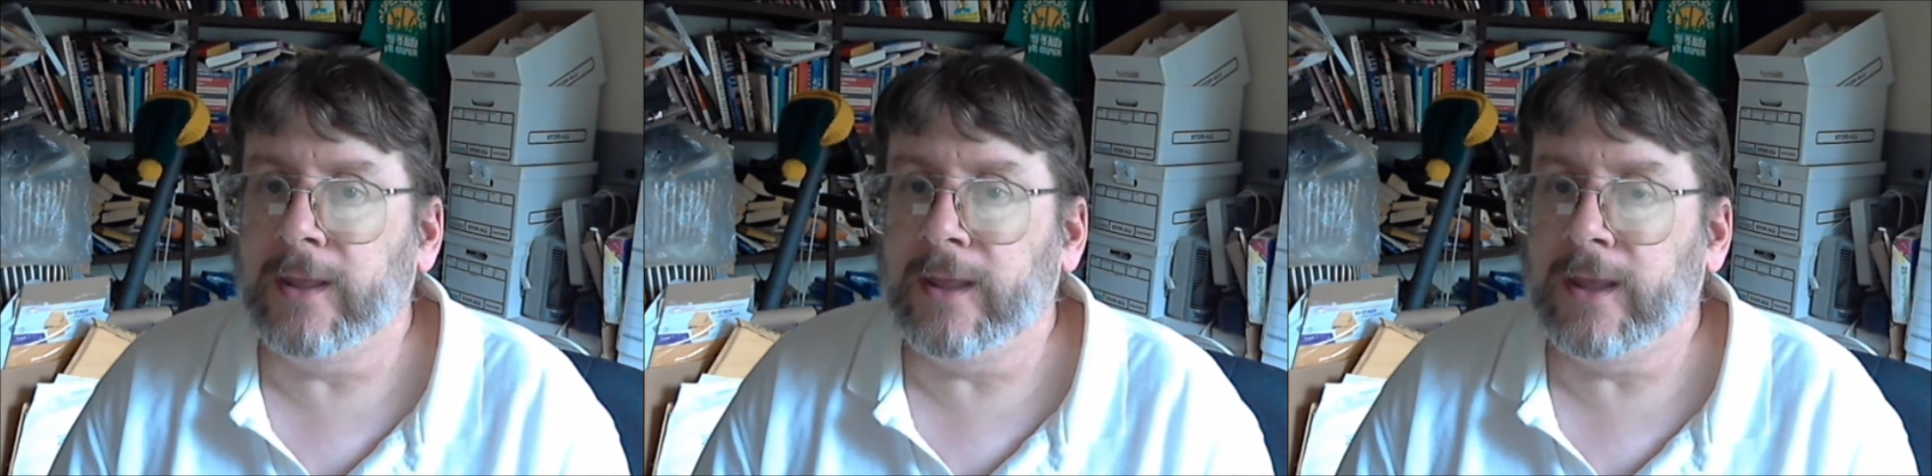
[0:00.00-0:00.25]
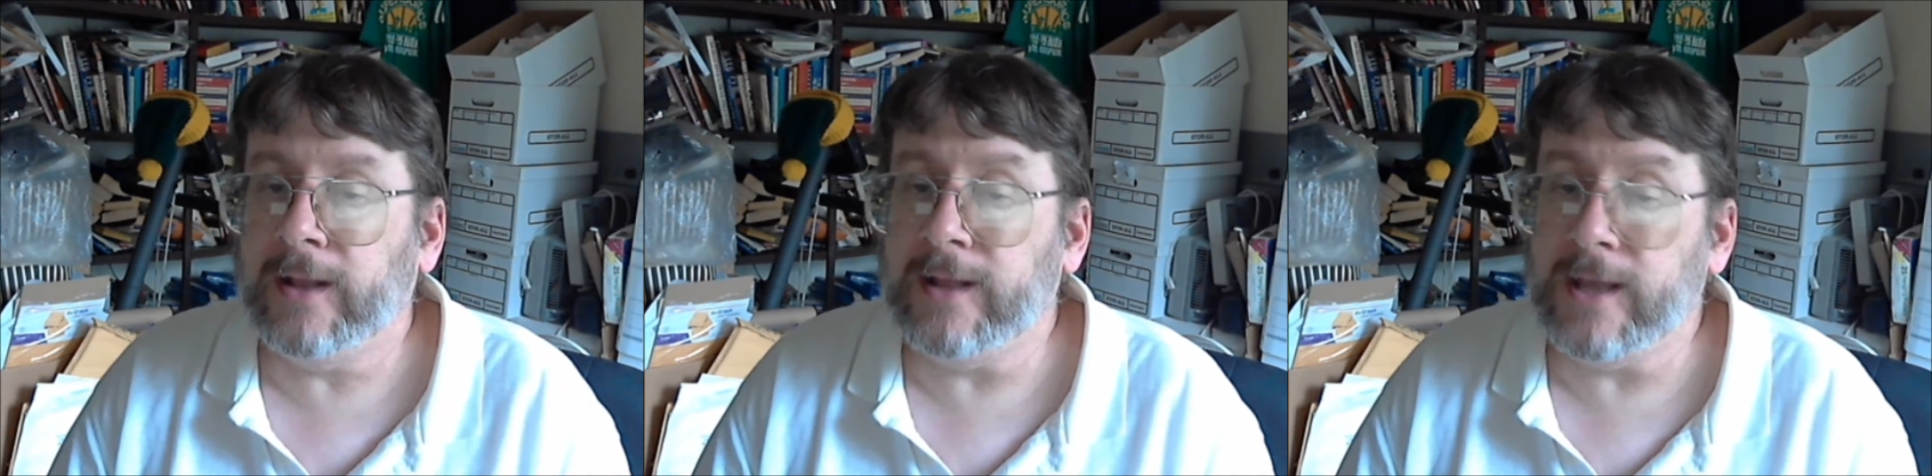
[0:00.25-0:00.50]

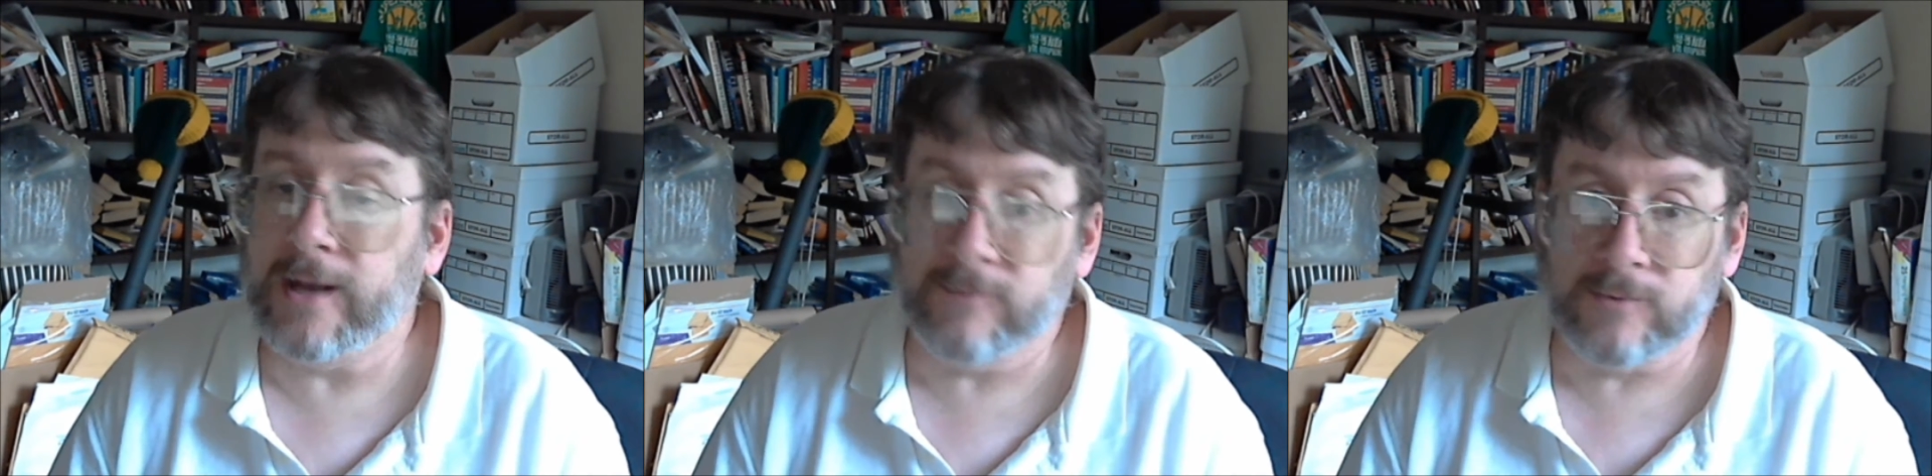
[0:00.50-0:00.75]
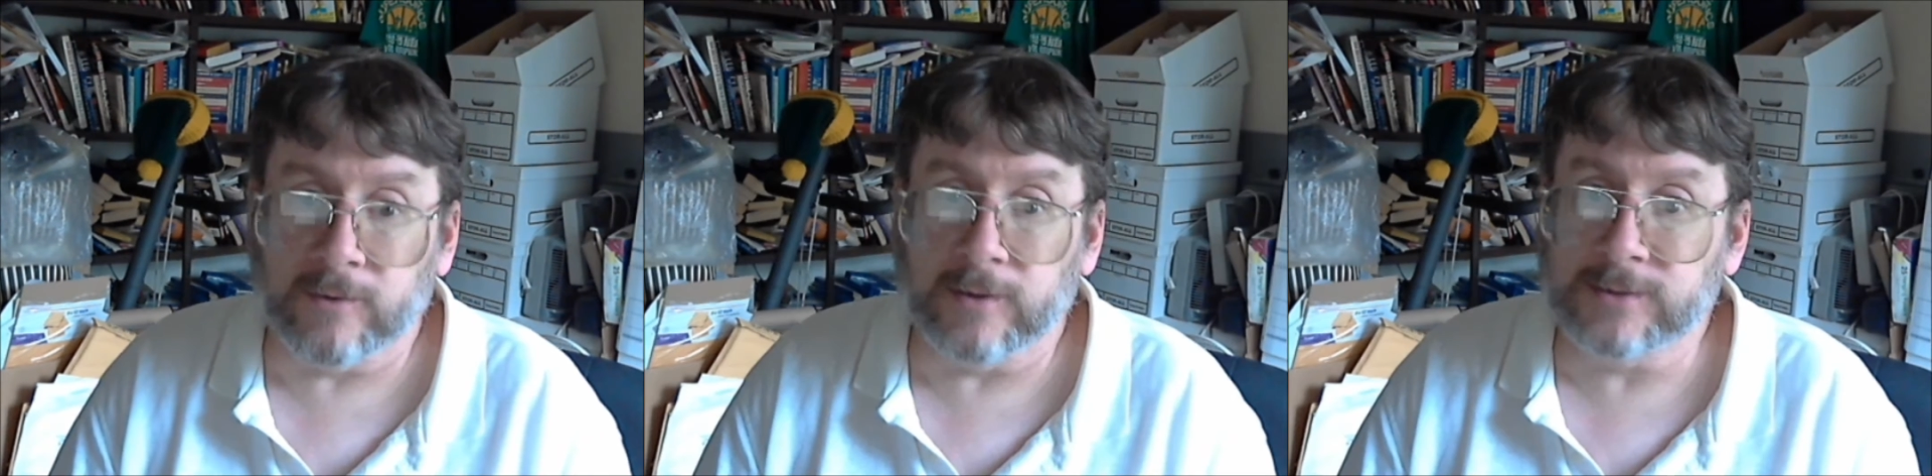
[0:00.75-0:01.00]
And that, of
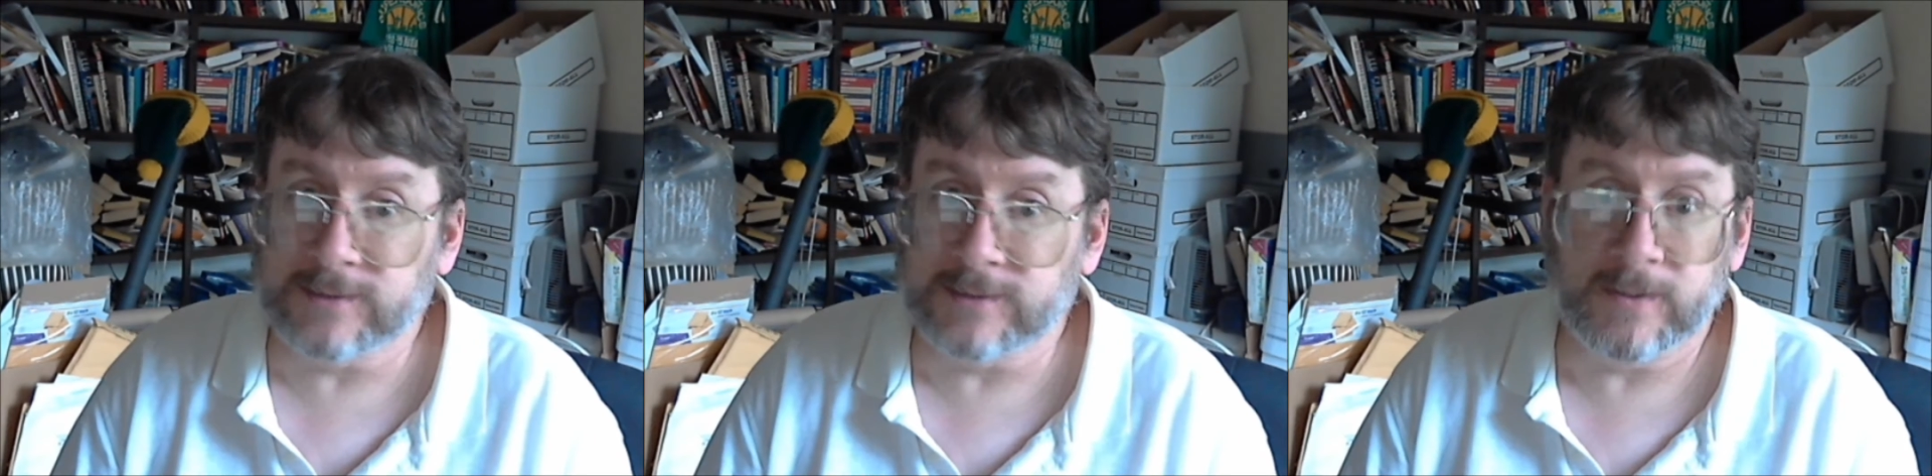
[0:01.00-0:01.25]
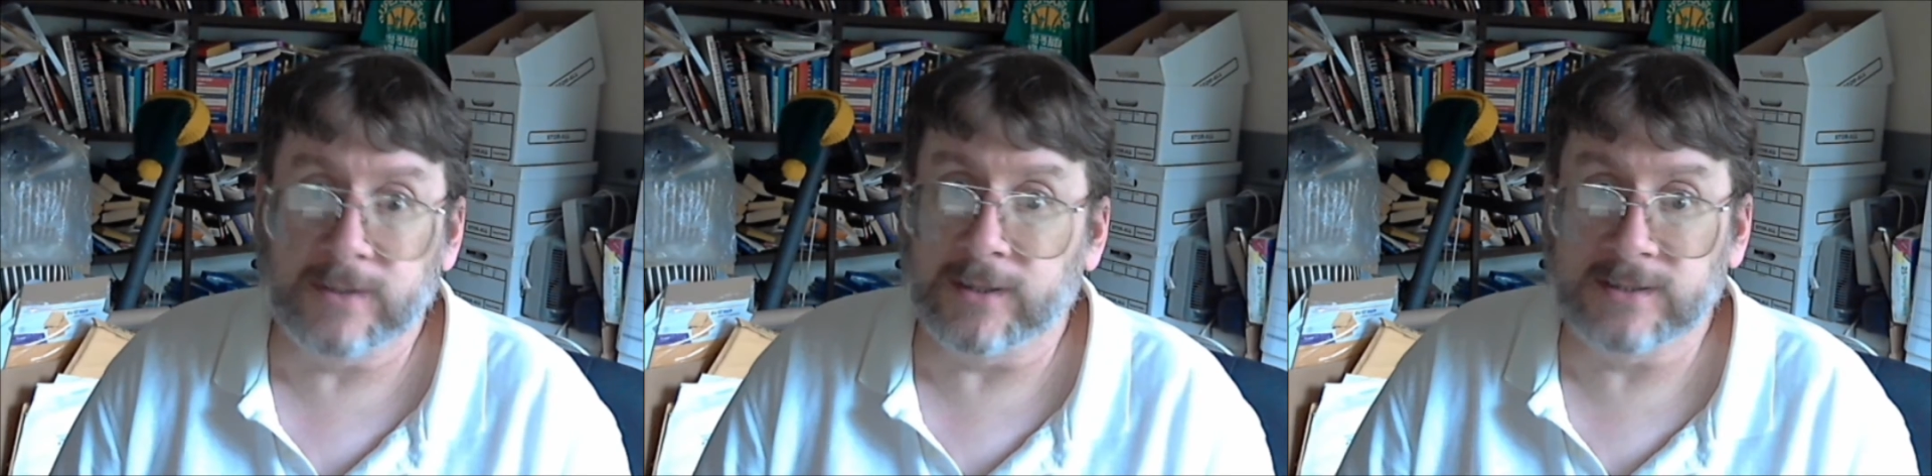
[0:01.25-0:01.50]
course, is
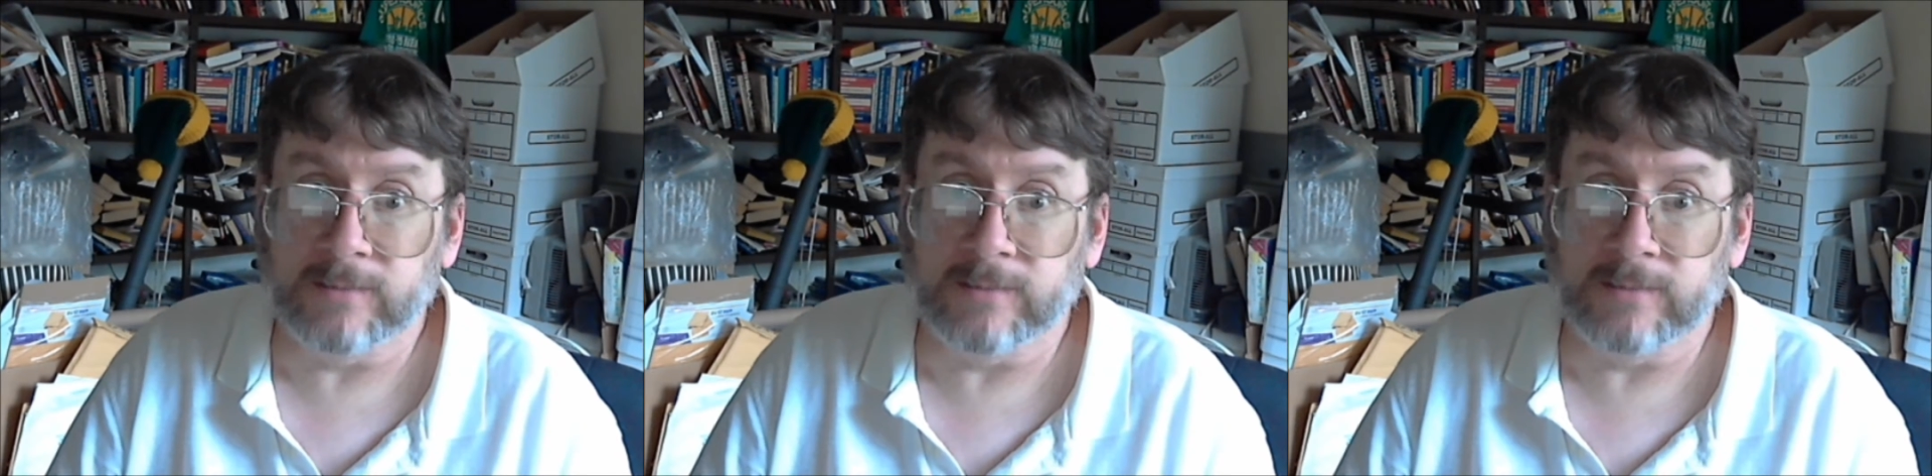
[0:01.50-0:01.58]
because